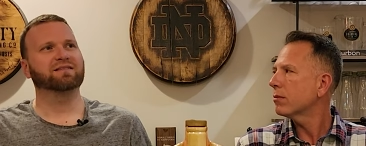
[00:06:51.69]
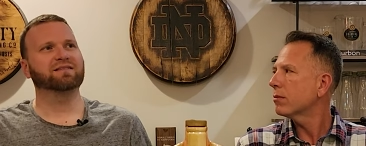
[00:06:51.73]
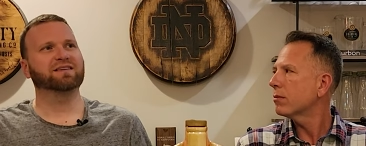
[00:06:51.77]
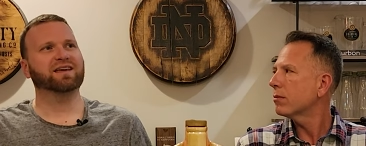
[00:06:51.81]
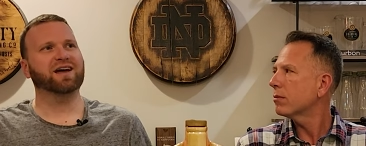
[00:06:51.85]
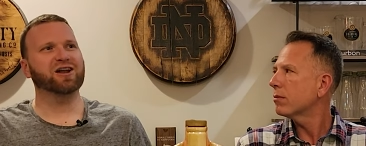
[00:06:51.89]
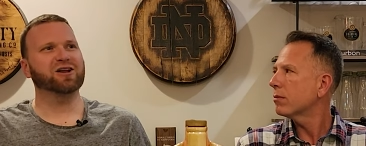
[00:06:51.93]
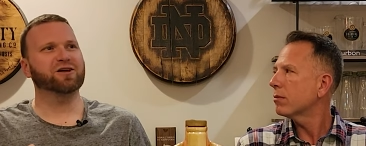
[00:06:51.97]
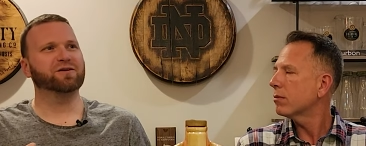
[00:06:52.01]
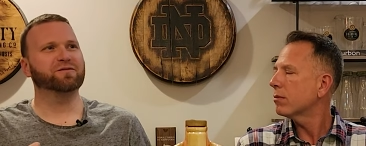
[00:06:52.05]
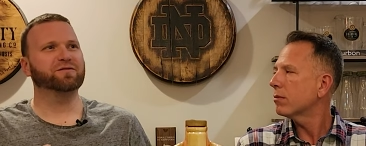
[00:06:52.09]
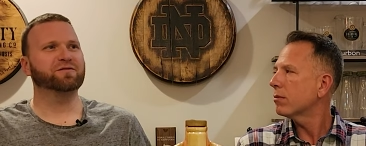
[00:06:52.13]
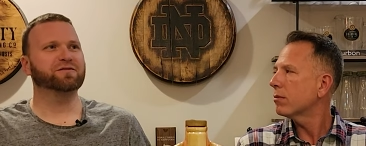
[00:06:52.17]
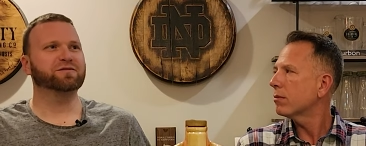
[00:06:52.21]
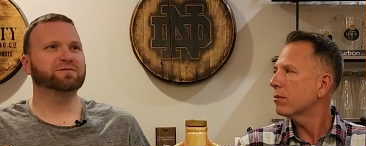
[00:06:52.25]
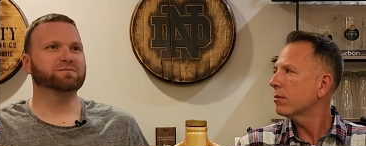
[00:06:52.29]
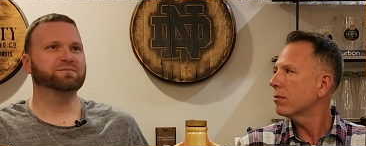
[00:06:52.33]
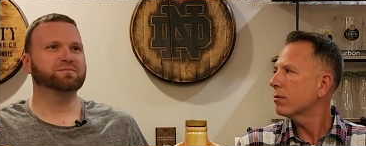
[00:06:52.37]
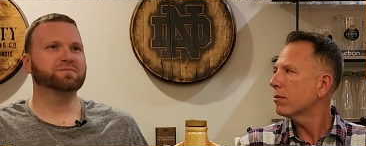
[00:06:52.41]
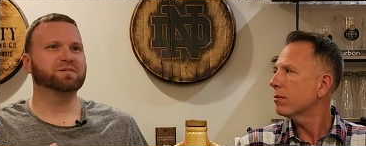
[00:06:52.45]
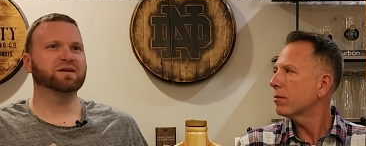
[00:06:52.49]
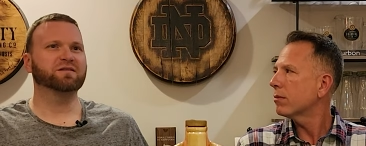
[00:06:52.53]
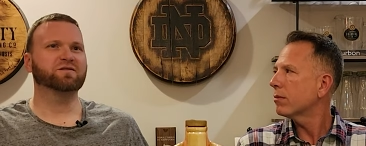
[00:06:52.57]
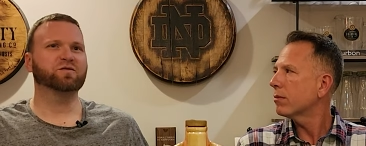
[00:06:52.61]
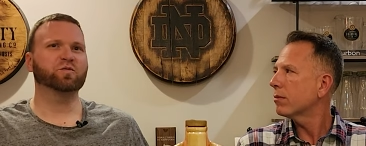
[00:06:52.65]
Speaker 1: kind of,
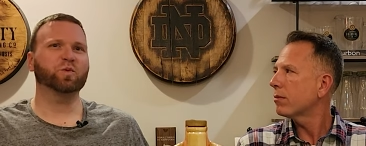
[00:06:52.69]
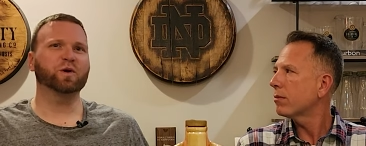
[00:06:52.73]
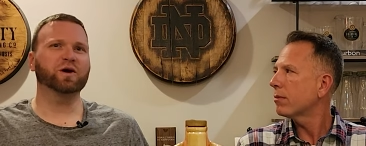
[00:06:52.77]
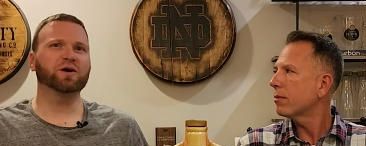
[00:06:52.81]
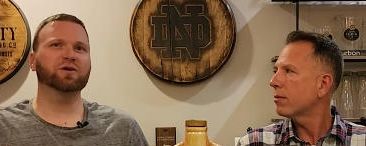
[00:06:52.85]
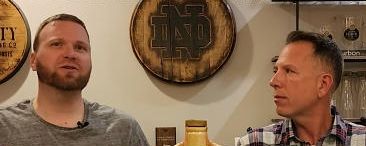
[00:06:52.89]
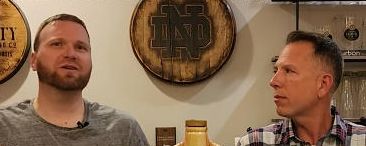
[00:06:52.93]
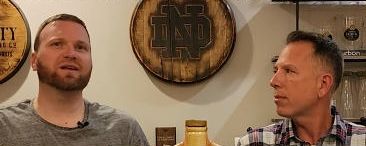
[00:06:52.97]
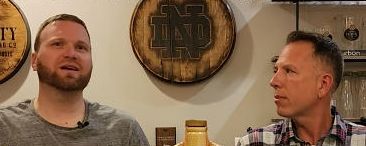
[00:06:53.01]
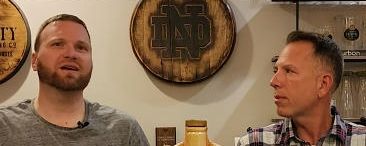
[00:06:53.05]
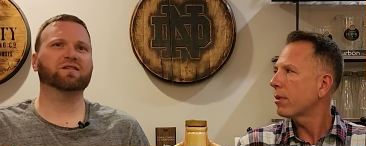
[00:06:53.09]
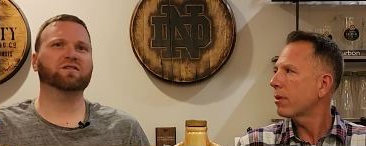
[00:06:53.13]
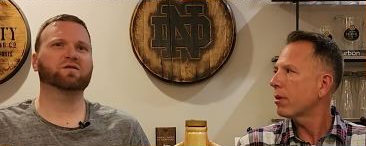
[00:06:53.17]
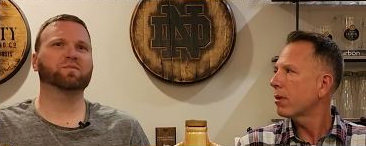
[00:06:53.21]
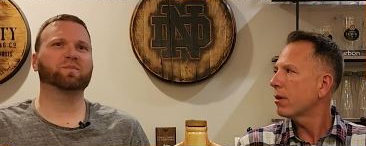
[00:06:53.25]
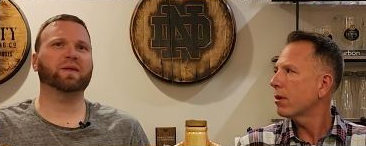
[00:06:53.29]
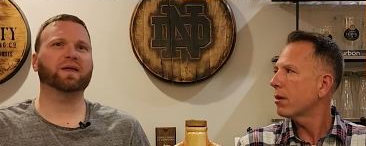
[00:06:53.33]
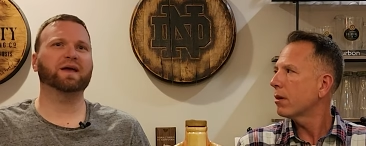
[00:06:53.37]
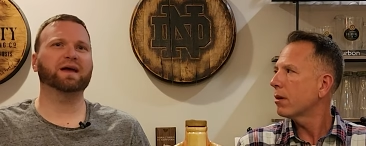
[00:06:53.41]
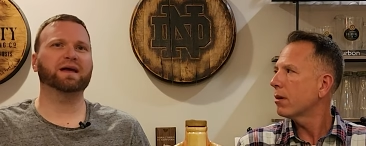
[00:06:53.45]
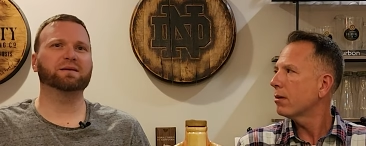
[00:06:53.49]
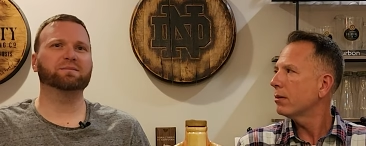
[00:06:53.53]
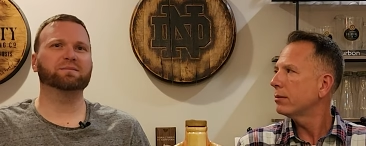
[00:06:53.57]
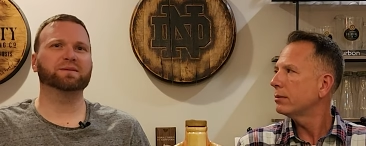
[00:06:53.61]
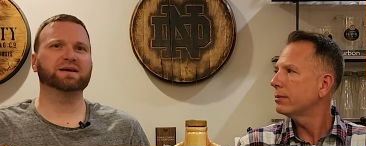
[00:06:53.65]
it's weird to
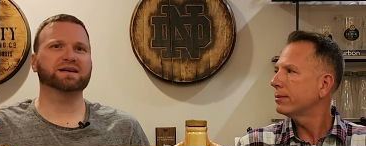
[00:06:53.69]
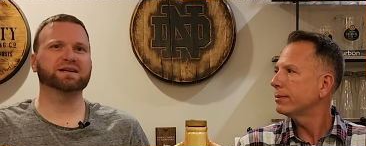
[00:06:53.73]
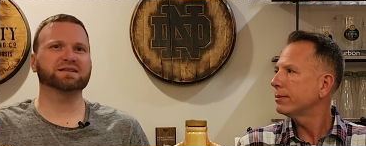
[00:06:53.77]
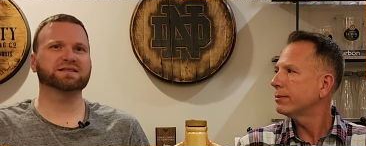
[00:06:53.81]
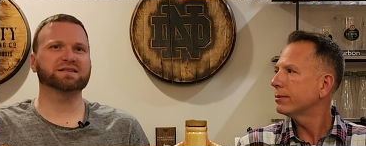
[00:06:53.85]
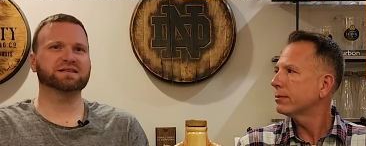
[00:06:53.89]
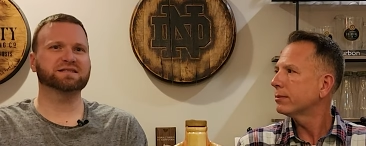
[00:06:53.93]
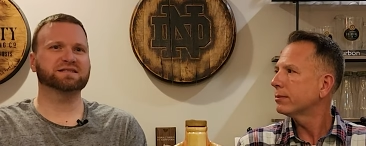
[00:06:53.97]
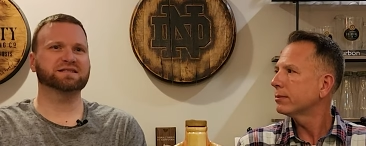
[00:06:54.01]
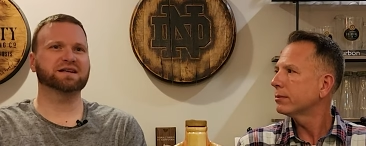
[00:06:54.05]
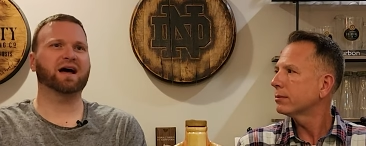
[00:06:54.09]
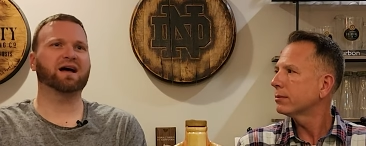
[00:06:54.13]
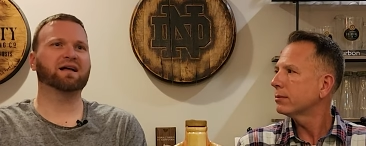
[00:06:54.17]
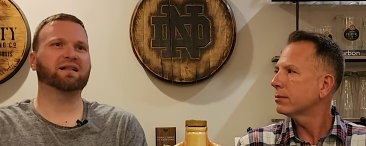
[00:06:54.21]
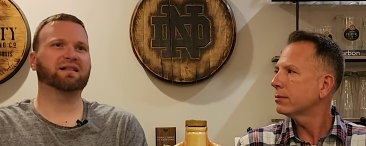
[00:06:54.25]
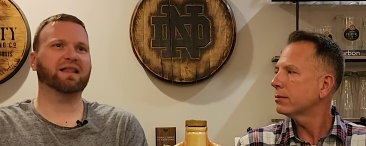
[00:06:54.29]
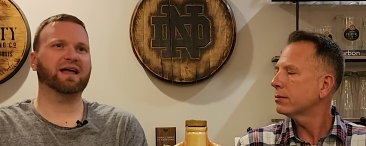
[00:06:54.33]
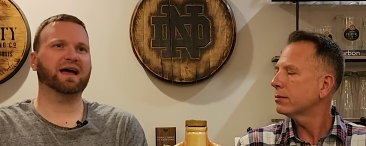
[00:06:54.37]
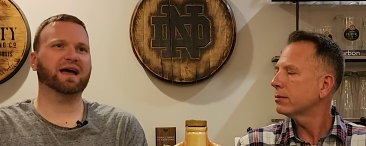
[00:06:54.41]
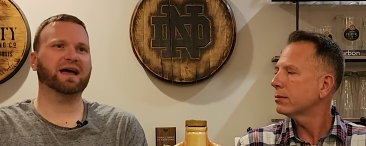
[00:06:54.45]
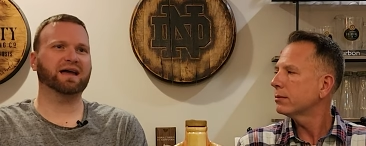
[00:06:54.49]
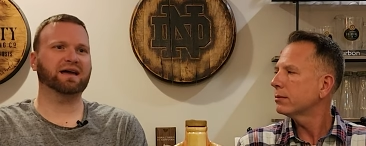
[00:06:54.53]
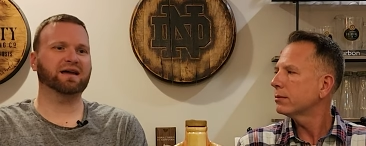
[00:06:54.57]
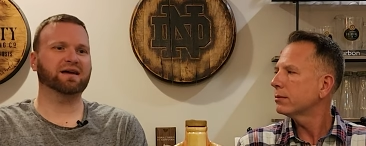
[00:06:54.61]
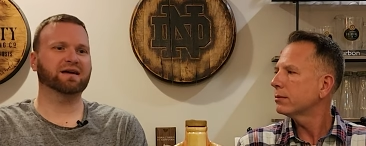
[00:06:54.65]
explain because it's not
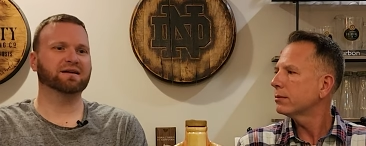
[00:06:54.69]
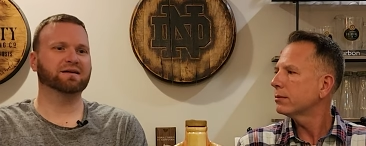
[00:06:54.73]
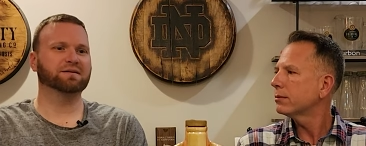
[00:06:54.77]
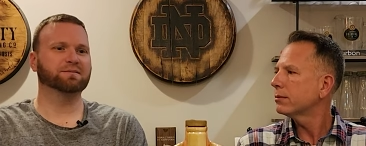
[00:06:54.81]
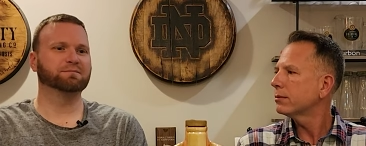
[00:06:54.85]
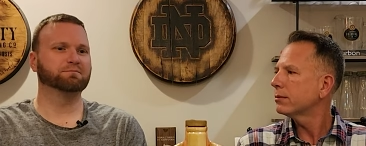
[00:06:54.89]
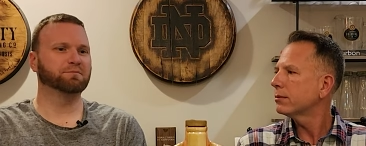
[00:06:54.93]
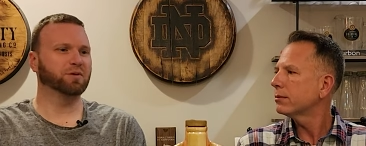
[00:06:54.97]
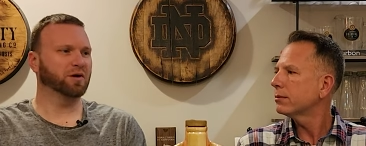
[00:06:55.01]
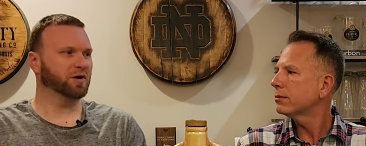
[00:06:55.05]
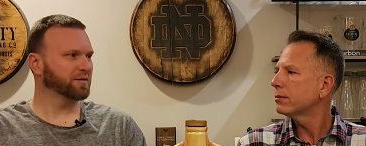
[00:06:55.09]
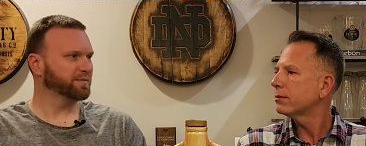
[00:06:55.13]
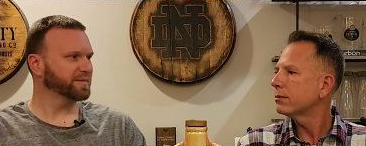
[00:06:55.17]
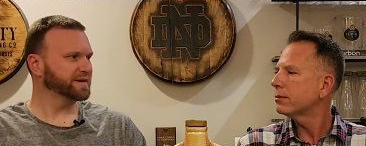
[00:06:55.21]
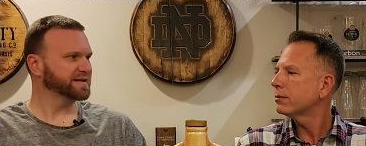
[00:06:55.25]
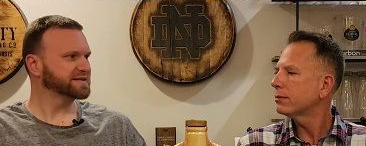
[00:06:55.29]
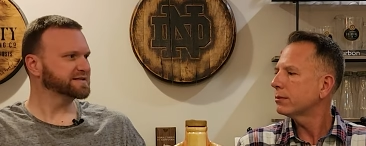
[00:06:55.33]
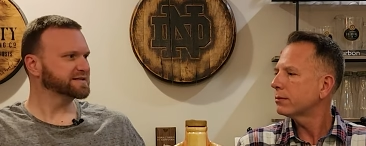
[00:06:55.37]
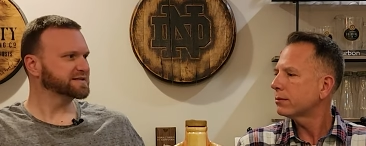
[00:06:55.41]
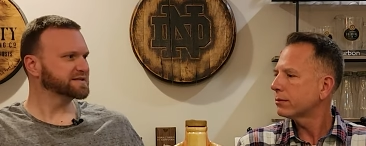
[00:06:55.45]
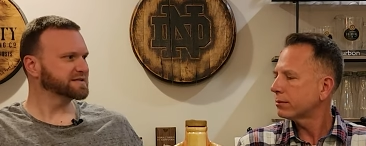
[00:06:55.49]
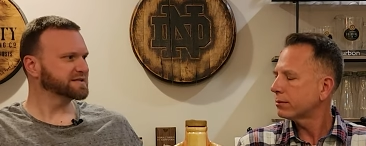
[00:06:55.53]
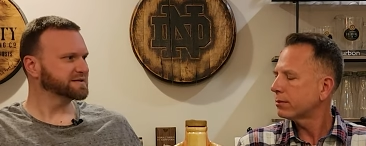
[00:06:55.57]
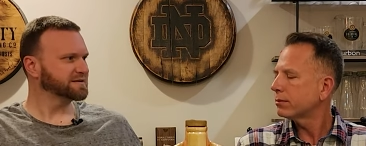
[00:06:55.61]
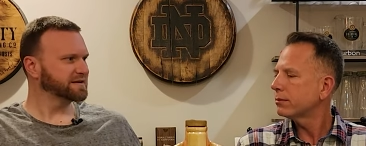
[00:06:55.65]
like
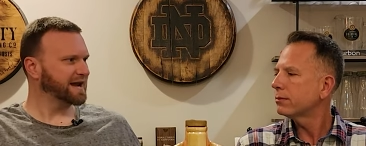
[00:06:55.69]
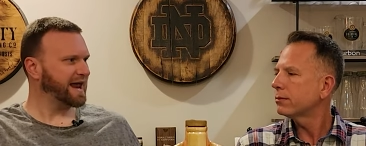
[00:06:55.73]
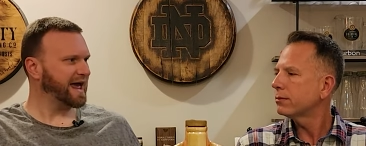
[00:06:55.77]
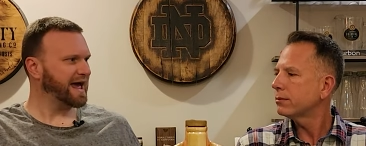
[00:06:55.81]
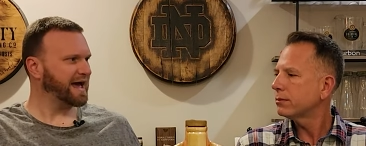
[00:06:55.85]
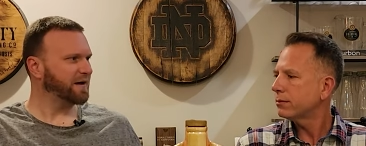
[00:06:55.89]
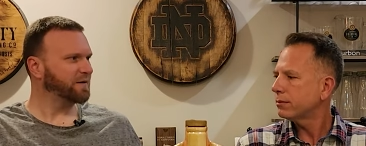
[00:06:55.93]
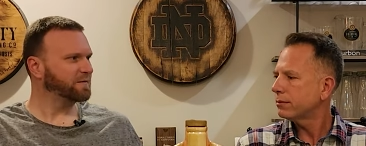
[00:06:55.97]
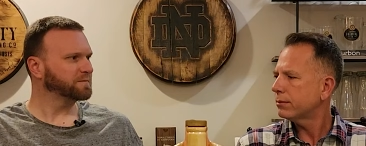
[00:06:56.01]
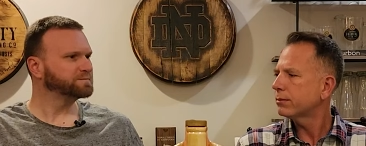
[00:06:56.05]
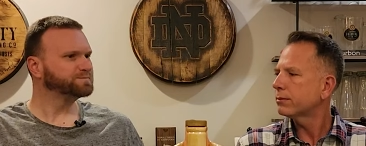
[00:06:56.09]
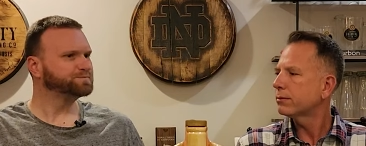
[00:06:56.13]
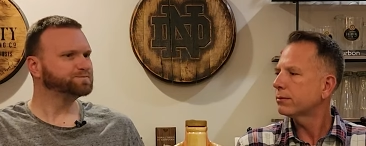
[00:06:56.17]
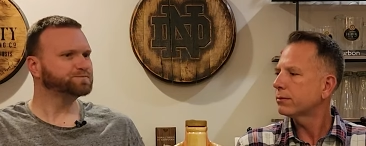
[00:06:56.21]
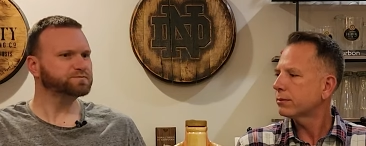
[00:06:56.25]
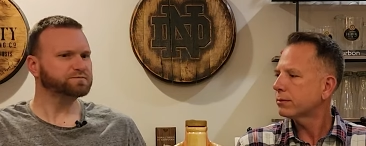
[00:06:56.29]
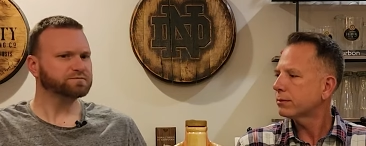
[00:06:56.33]
bourbons. Now,